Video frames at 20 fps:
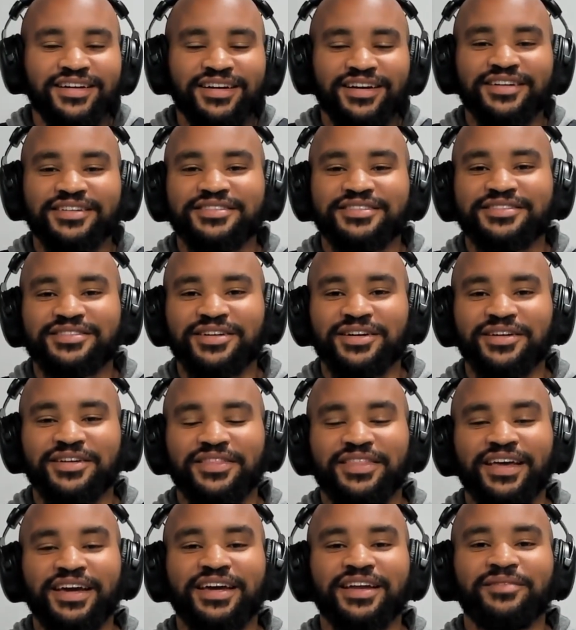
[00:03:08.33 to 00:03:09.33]
start
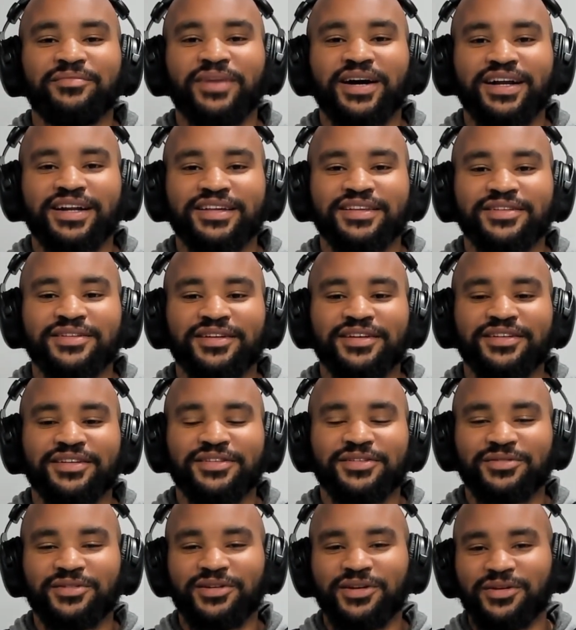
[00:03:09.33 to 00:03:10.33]
thinking about it
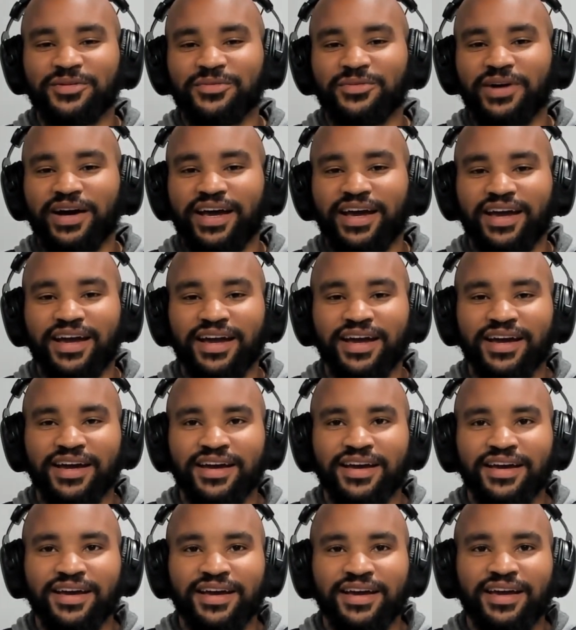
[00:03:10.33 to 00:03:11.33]
the wrong way.
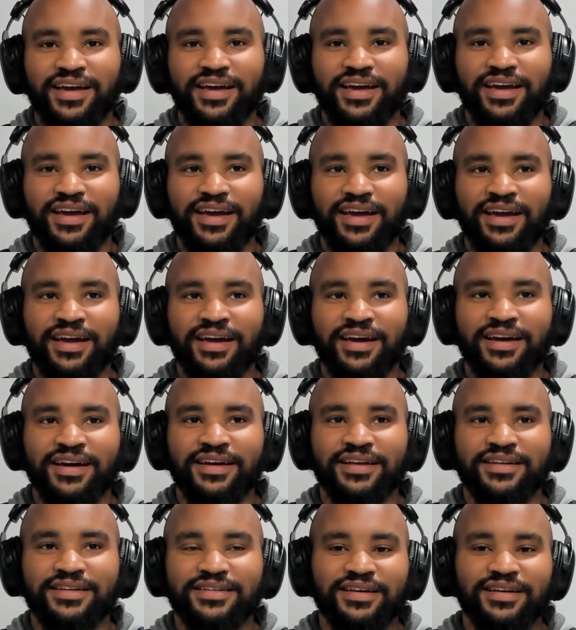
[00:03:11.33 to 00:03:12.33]

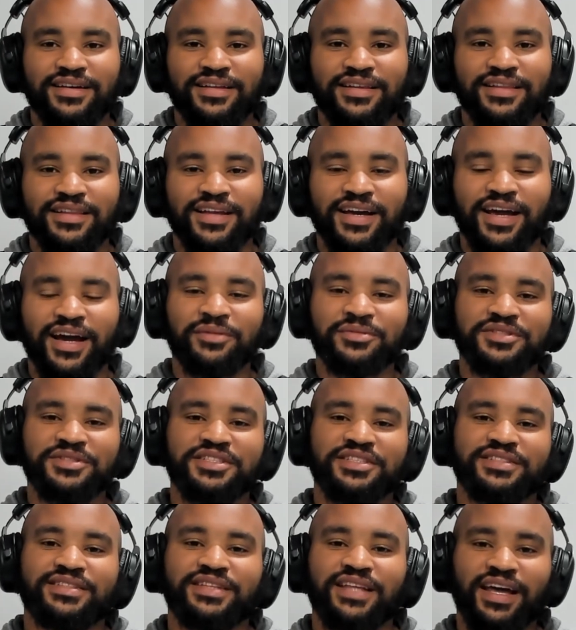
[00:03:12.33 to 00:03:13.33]
And like, I was
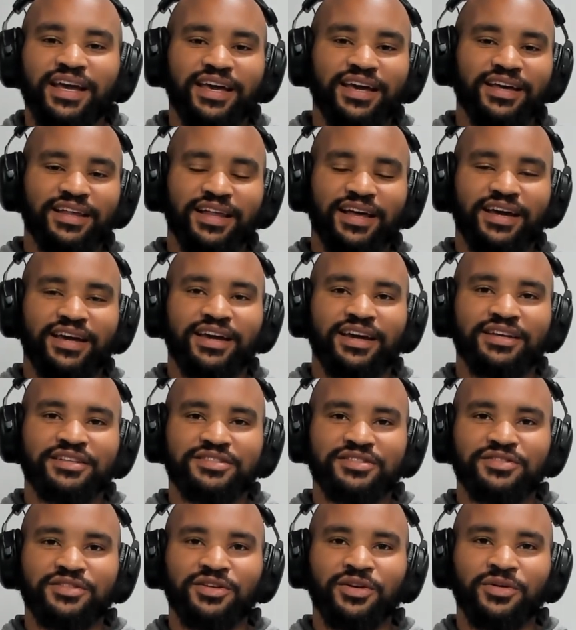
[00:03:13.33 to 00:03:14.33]
just thinking, like,
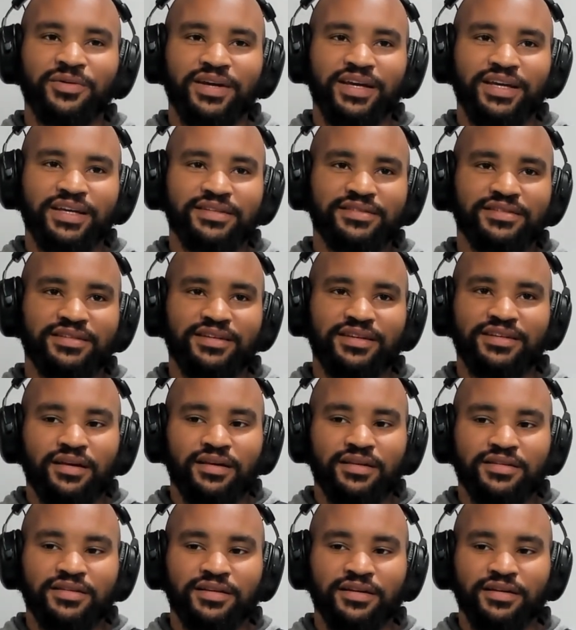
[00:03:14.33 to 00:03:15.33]
it's so
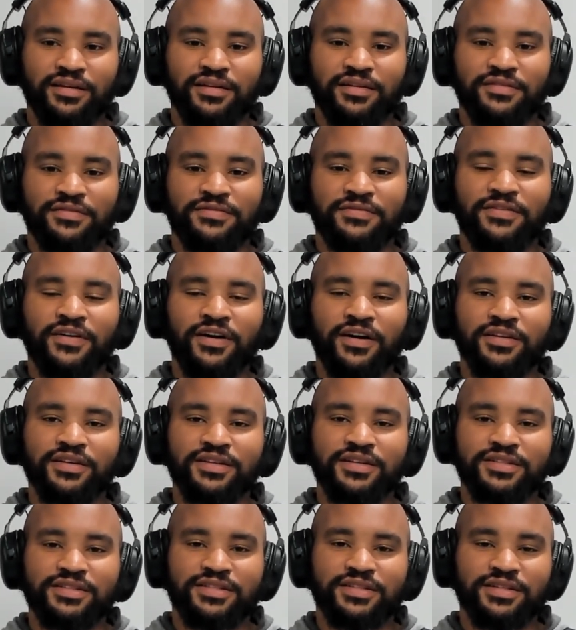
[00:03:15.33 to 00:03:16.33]
easy to fall
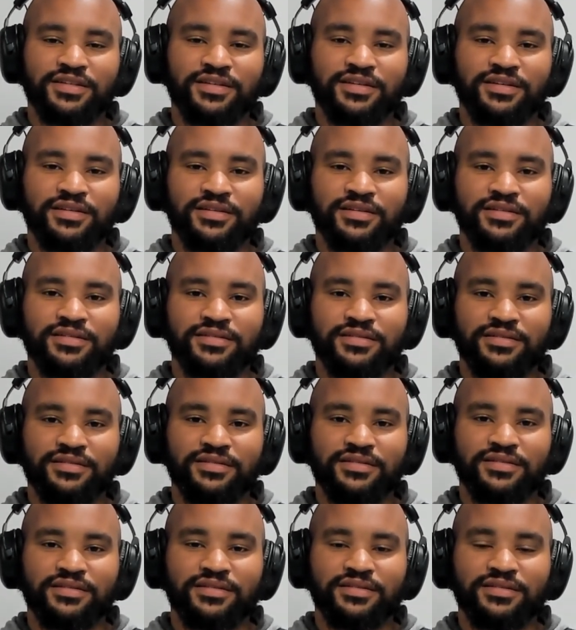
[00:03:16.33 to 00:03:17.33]
into,
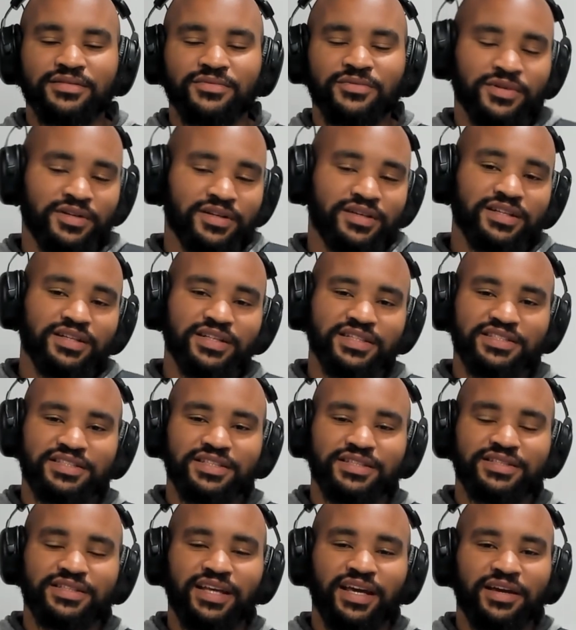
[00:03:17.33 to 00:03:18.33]
well, let's
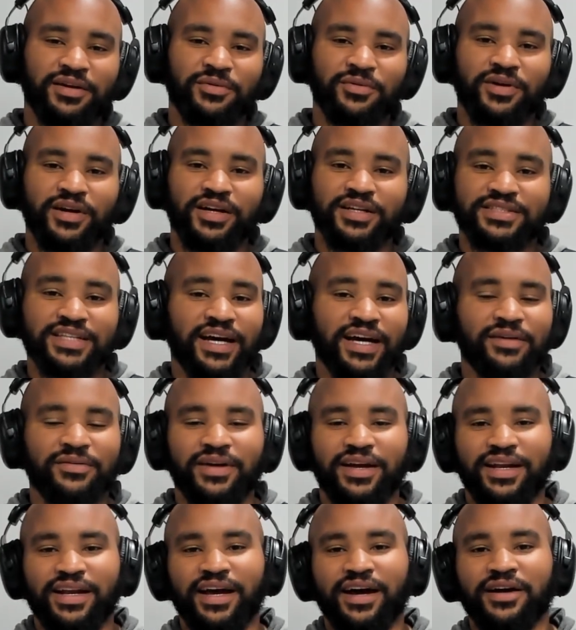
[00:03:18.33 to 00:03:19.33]
just take it where it's at
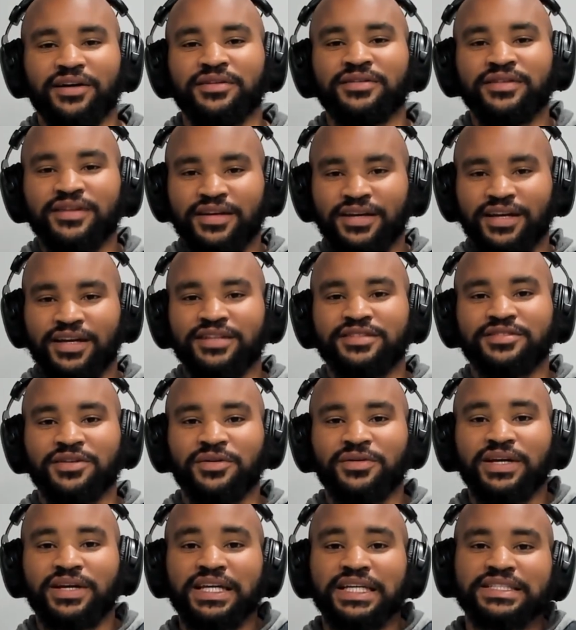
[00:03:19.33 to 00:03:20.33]
right now. It's
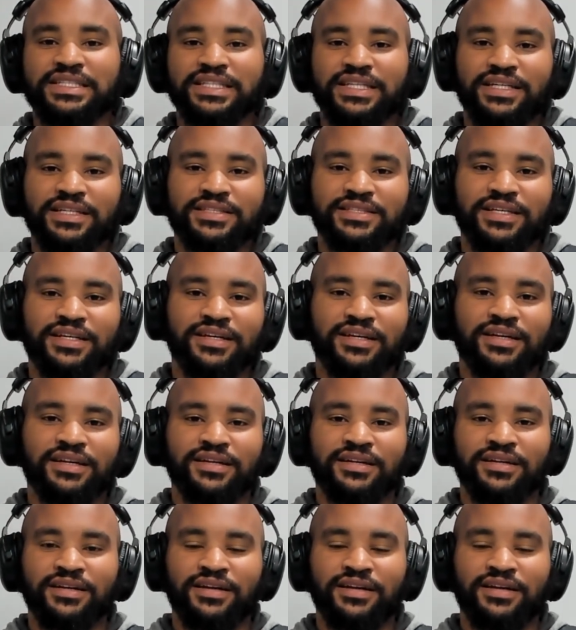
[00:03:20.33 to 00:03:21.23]
so easy to